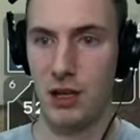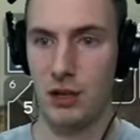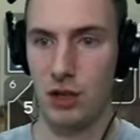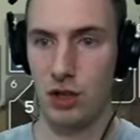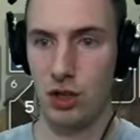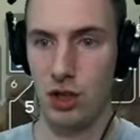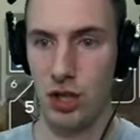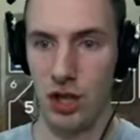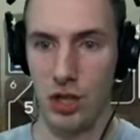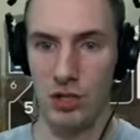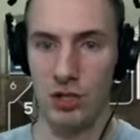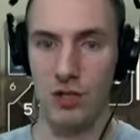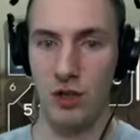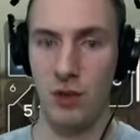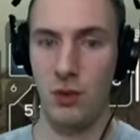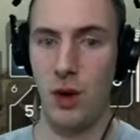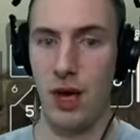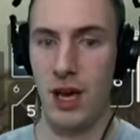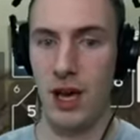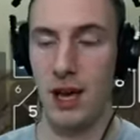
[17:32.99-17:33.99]
chugs
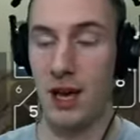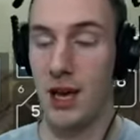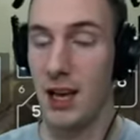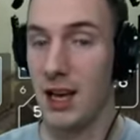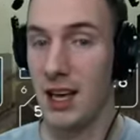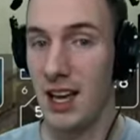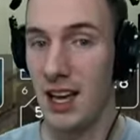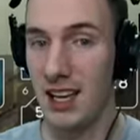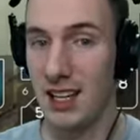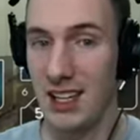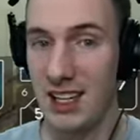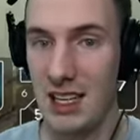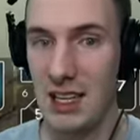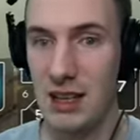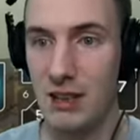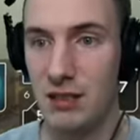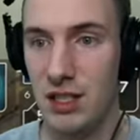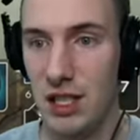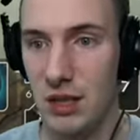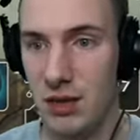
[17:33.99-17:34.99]
away and
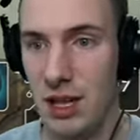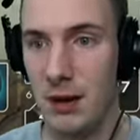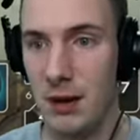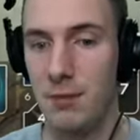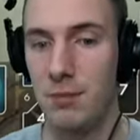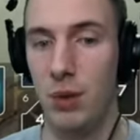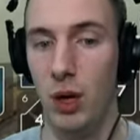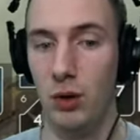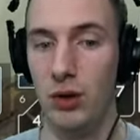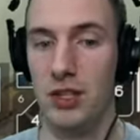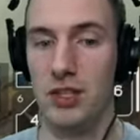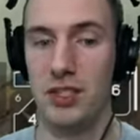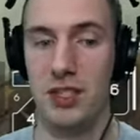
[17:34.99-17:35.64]
gives you that bonus